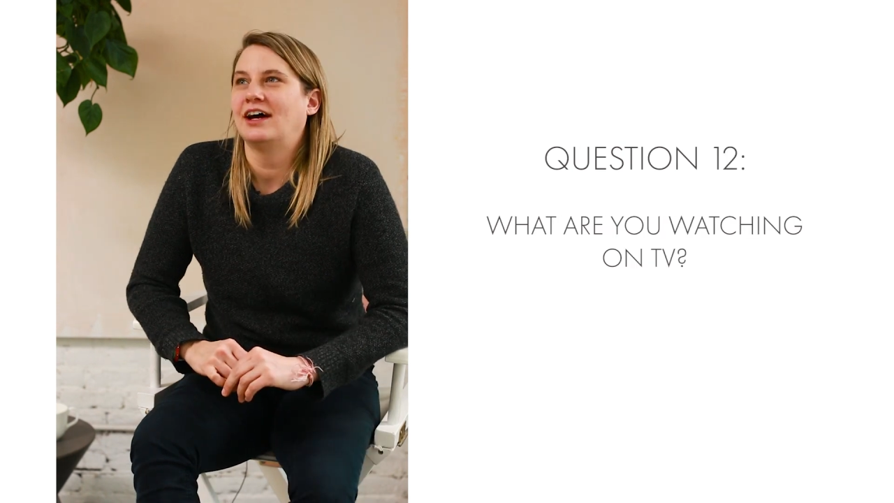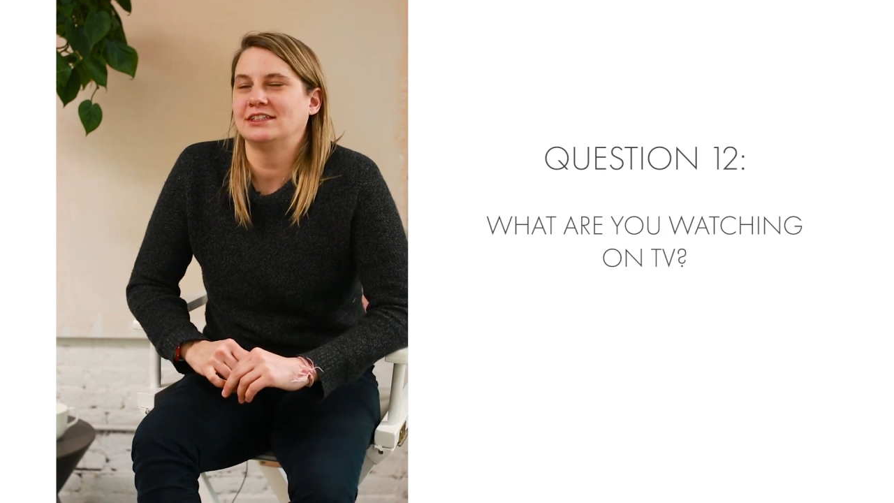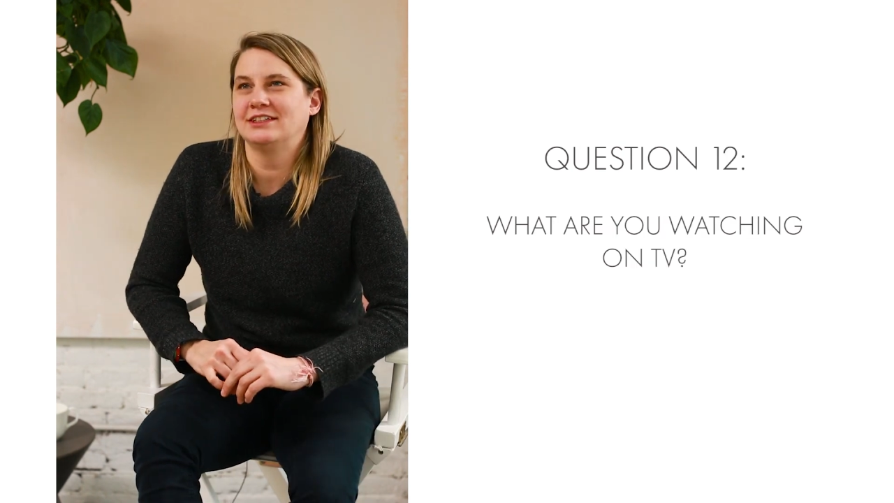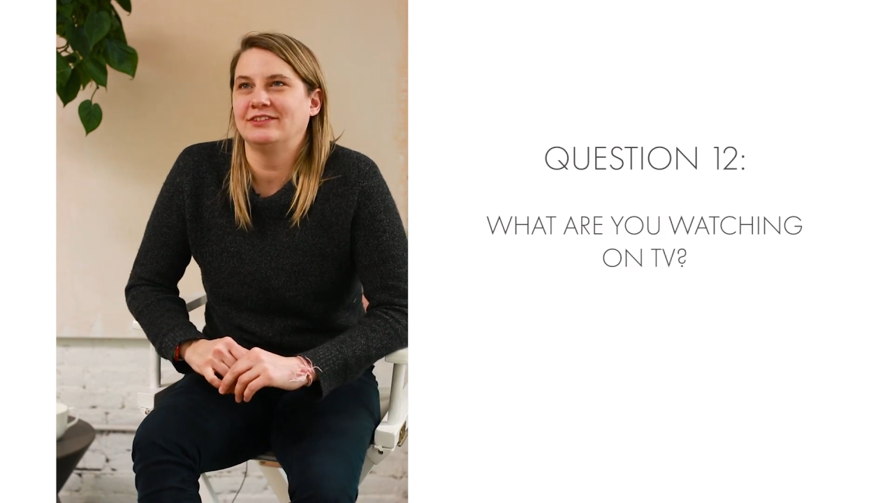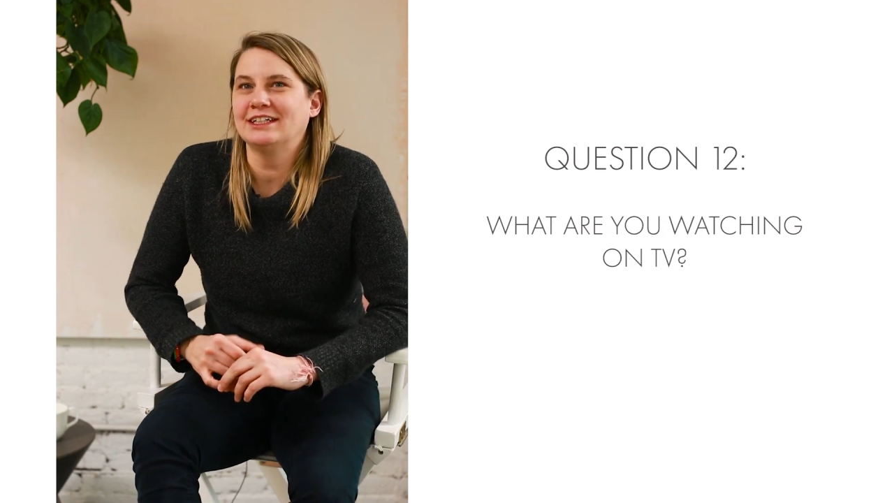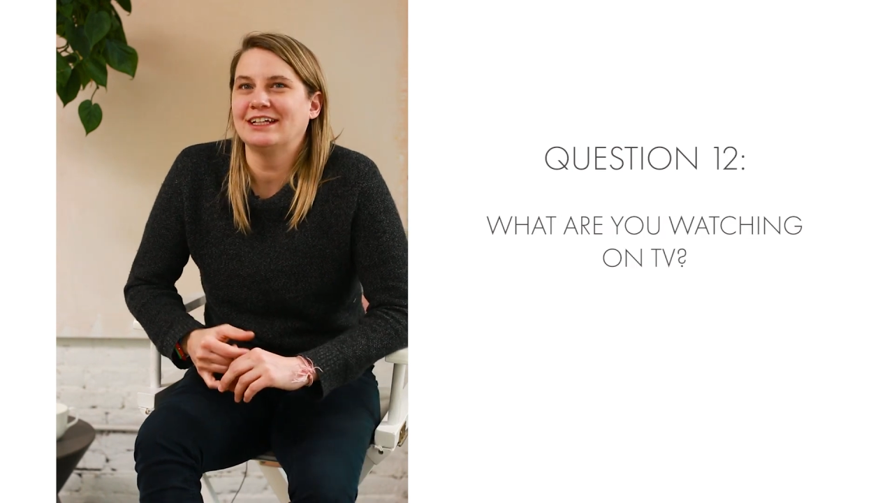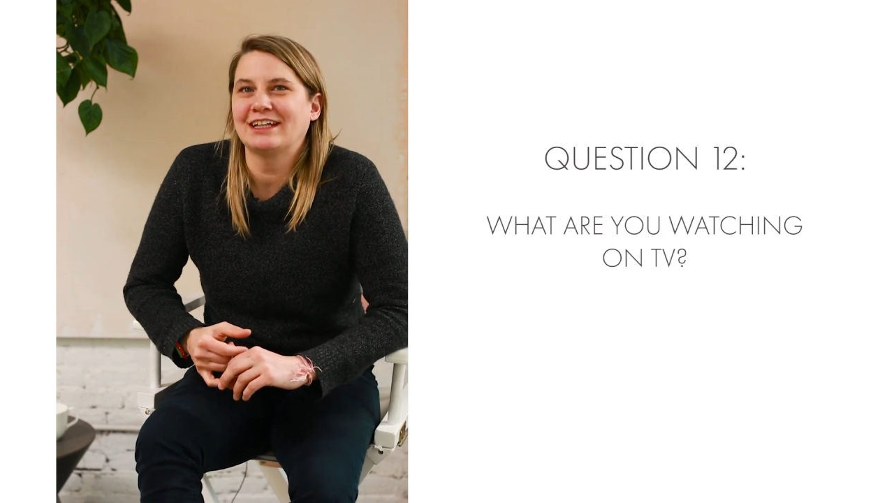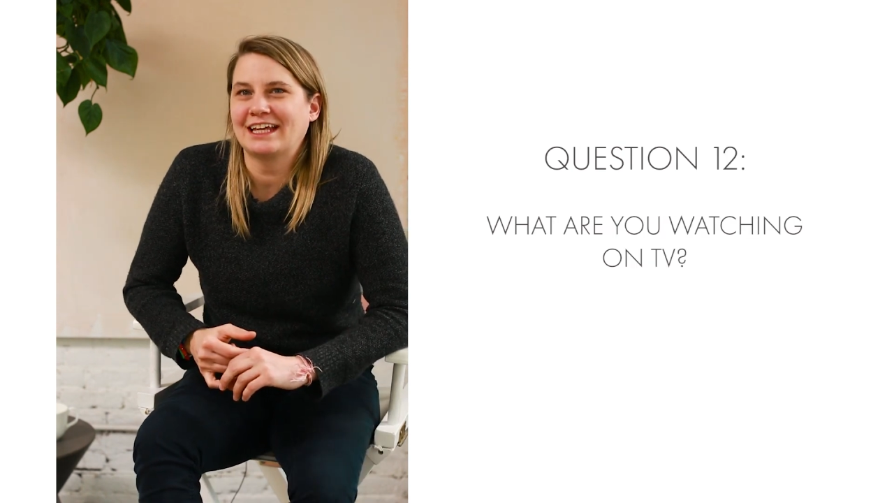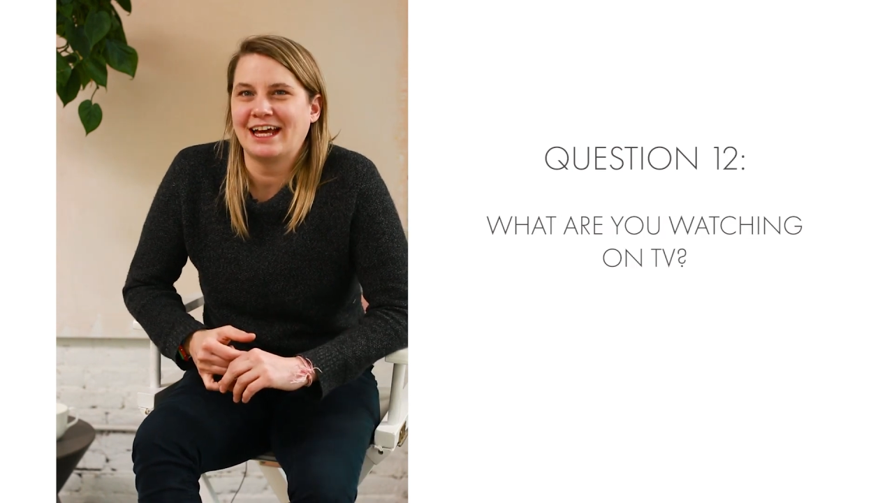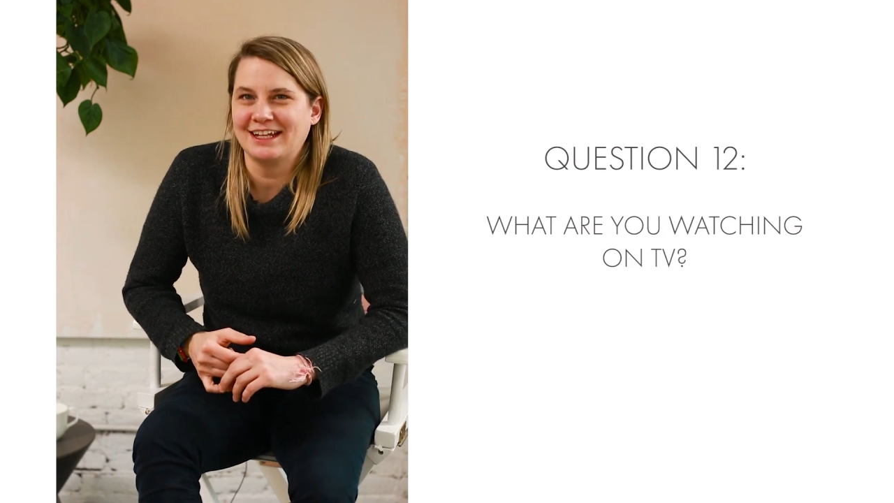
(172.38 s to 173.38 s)
On TV, I
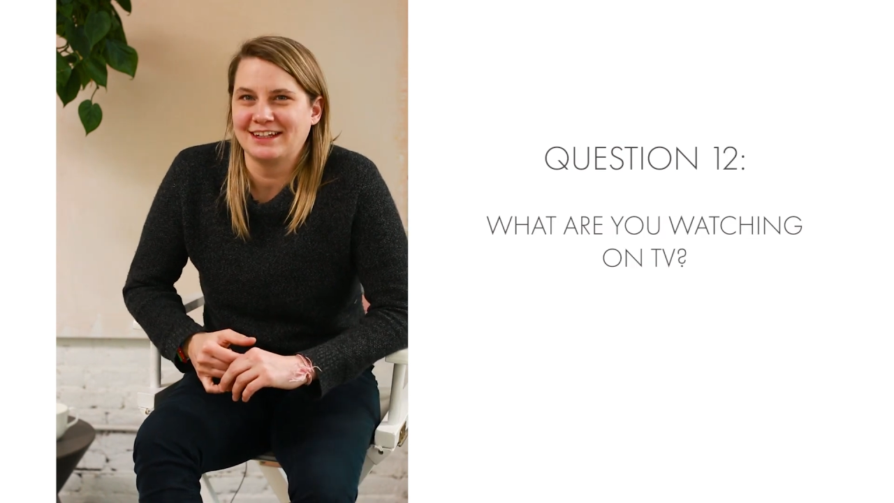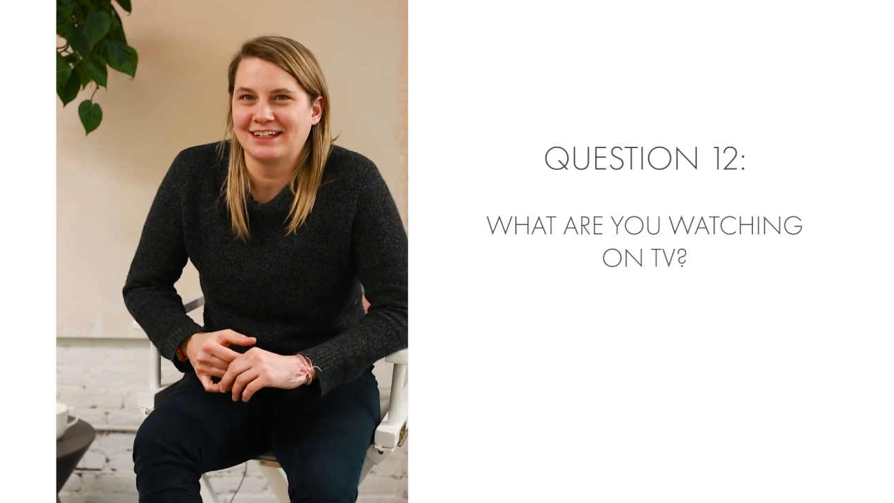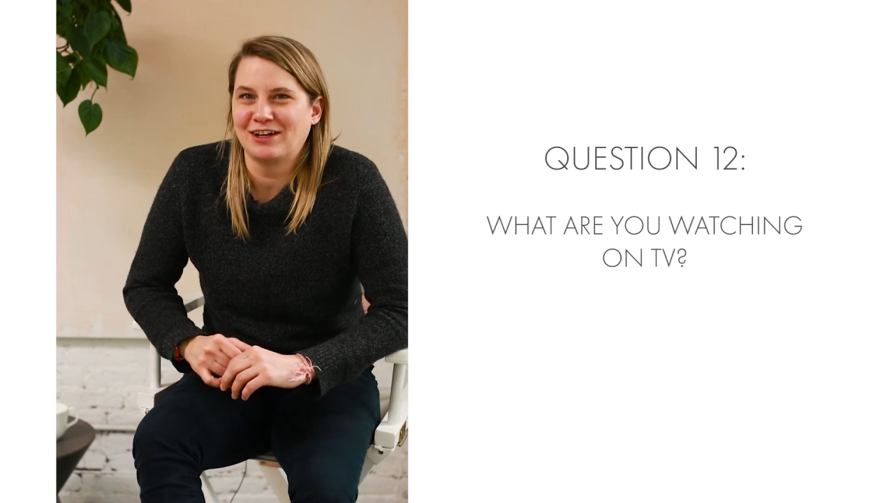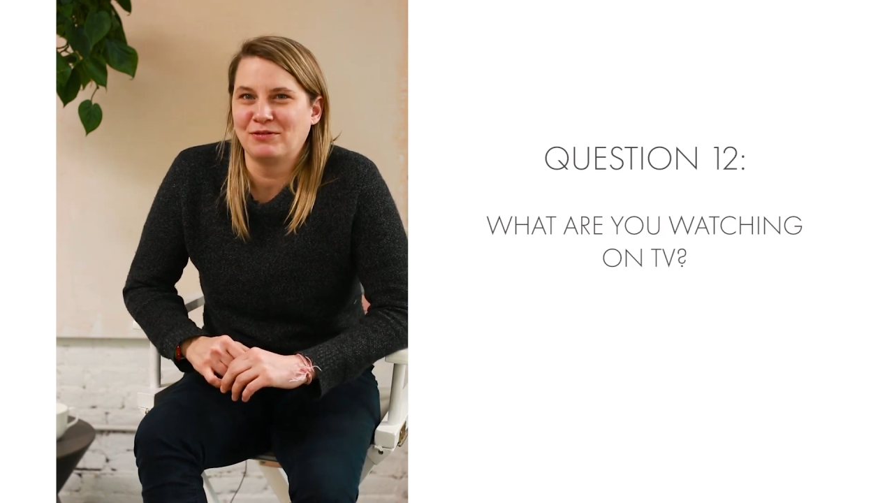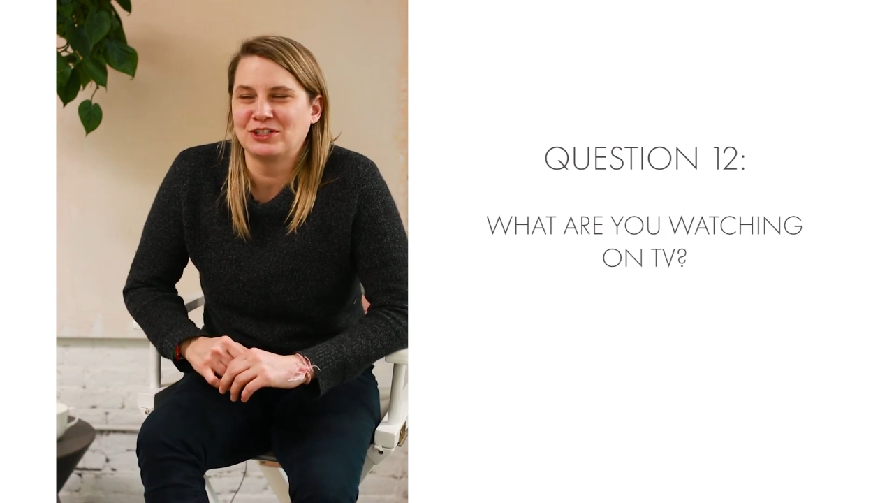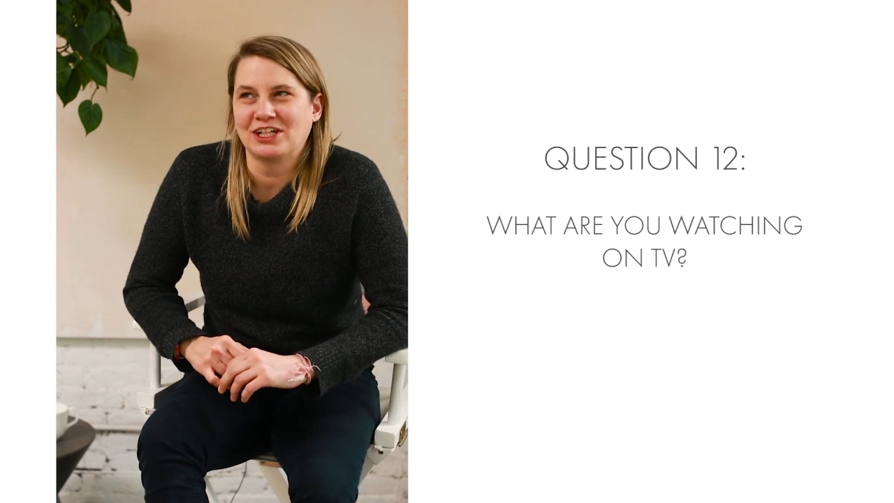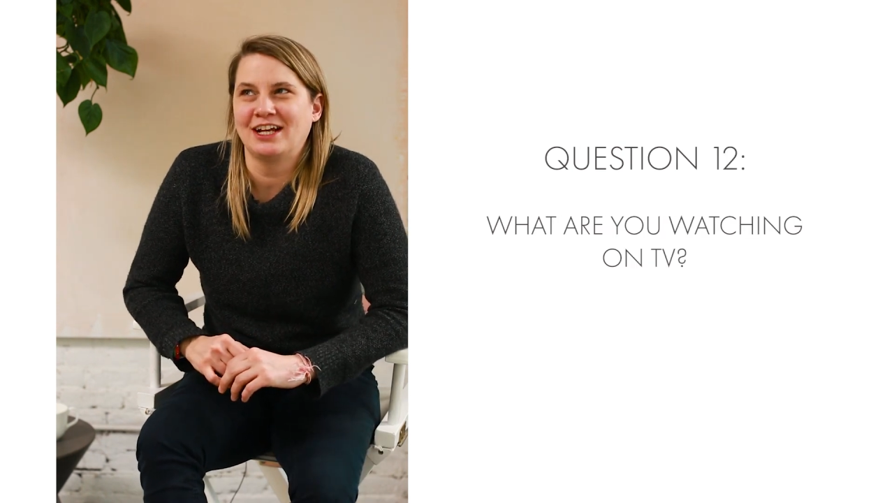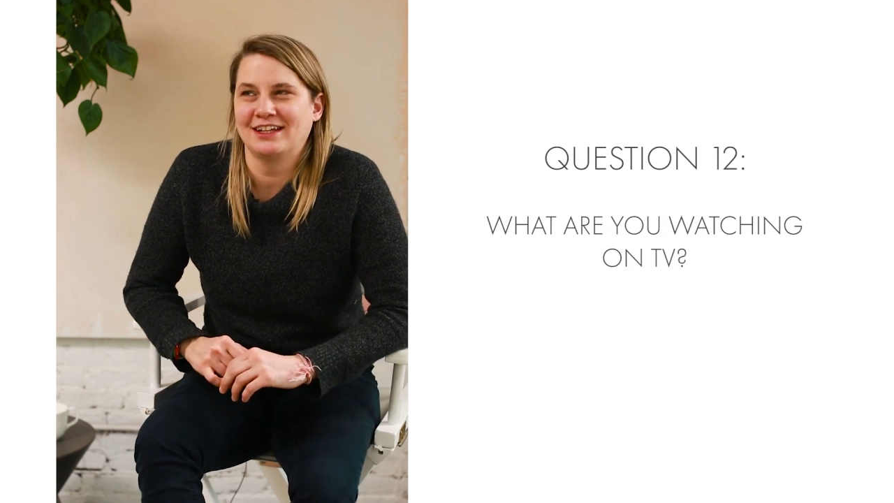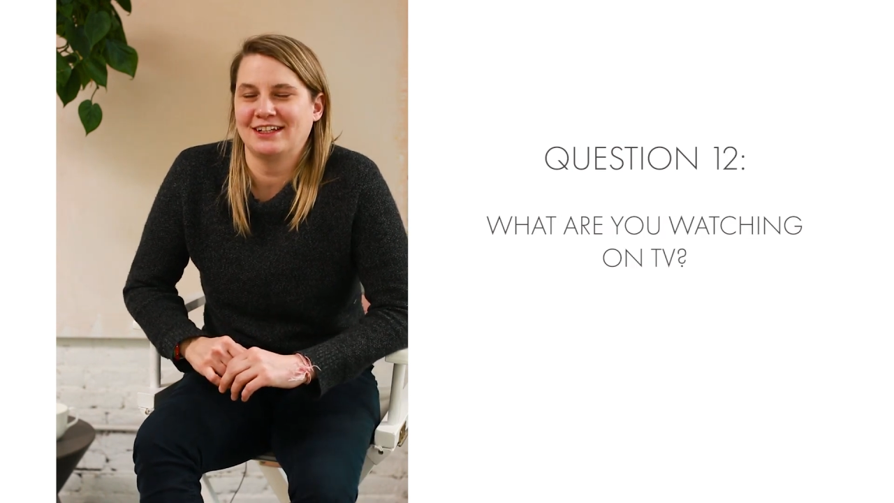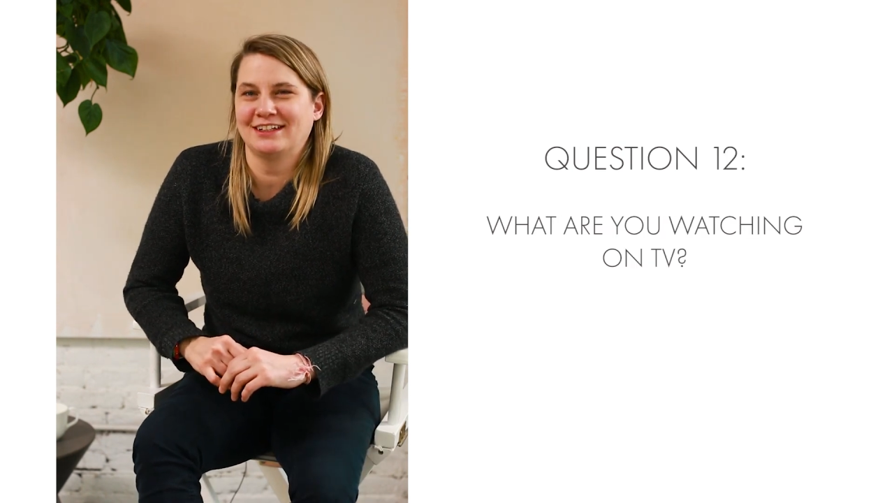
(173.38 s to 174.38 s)
like anything, I'll watch
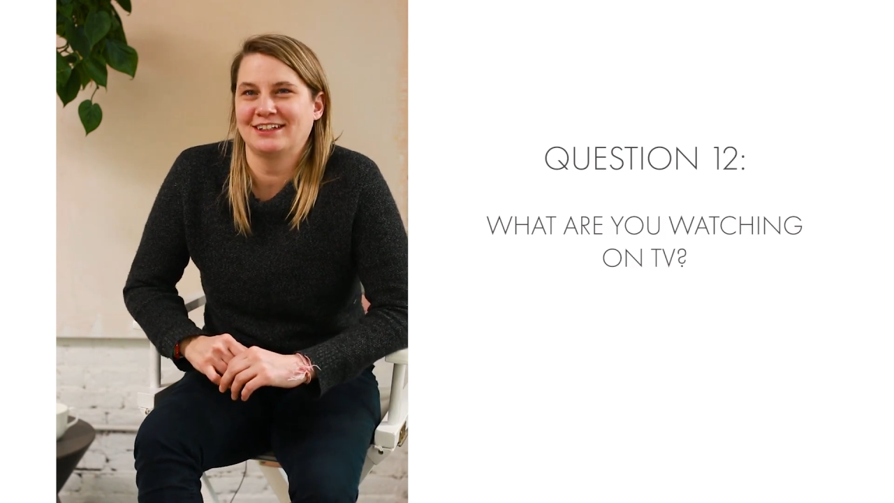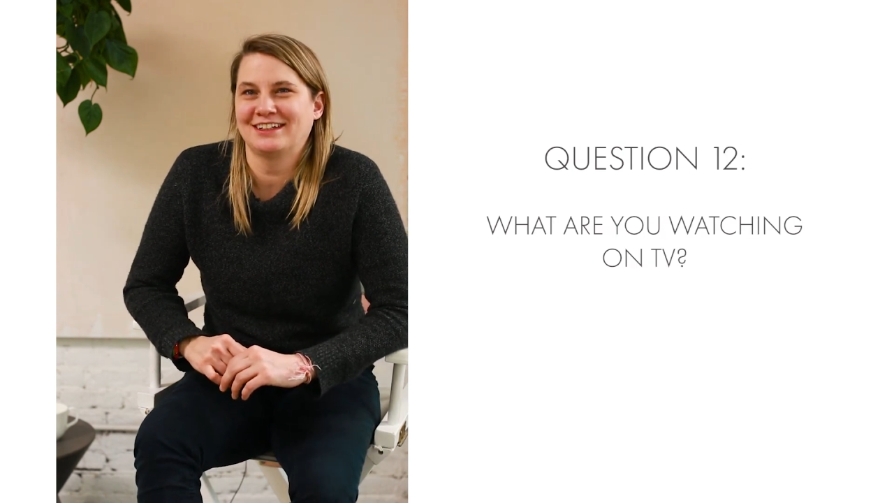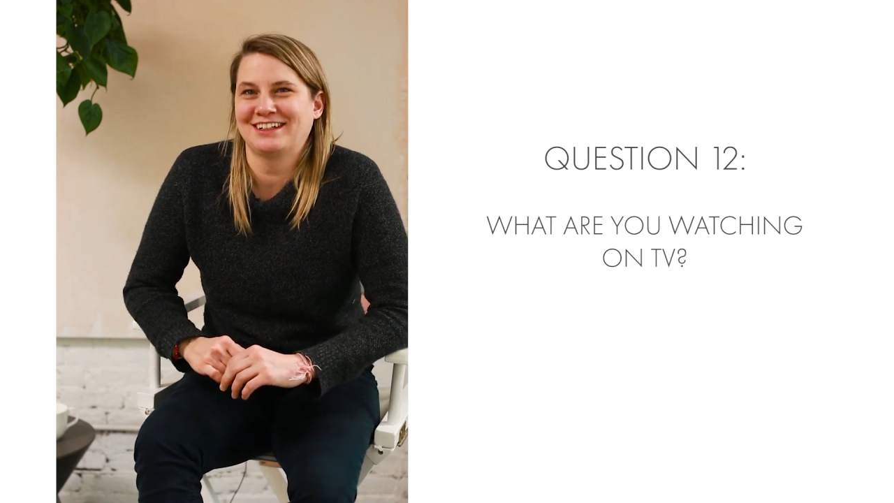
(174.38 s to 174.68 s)
anything.